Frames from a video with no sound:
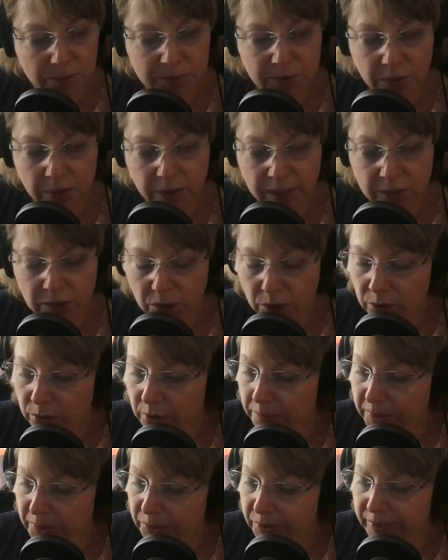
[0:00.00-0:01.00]
So they turn the
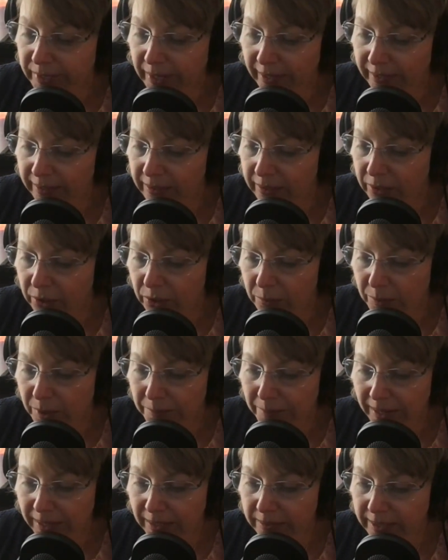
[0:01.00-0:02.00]
music on. It could be
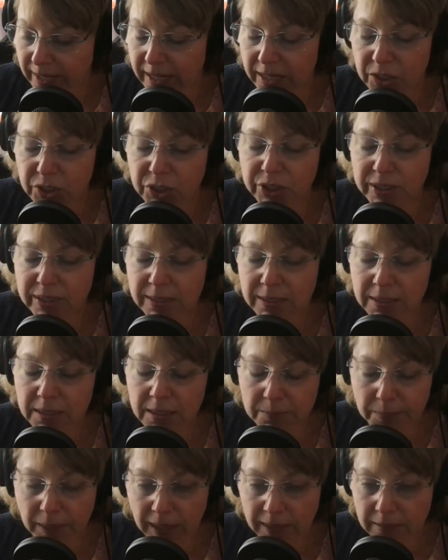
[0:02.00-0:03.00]
meditation,
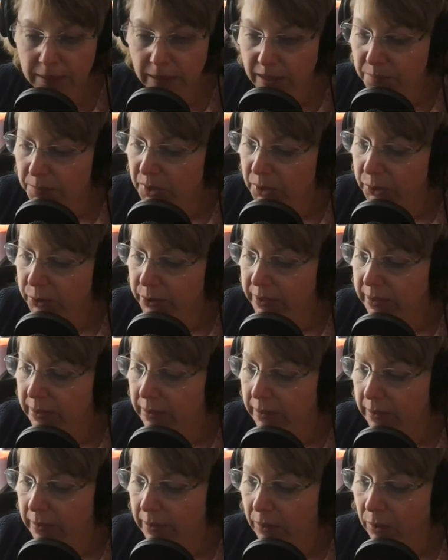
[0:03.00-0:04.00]
spa-like music,